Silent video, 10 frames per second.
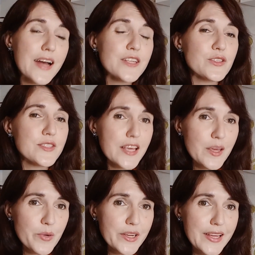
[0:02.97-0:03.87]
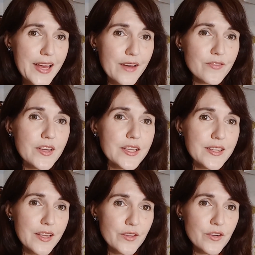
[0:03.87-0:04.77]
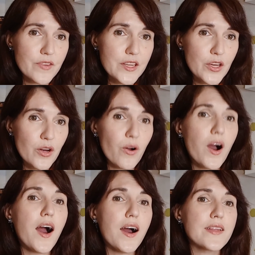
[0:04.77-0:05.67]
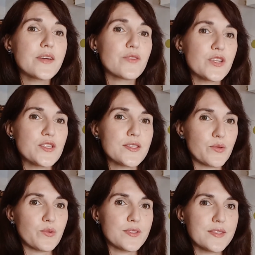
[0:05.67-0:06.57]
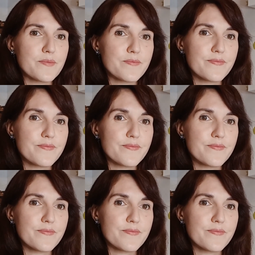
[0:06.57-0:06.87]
Today we're gonna have another video on Russian schools.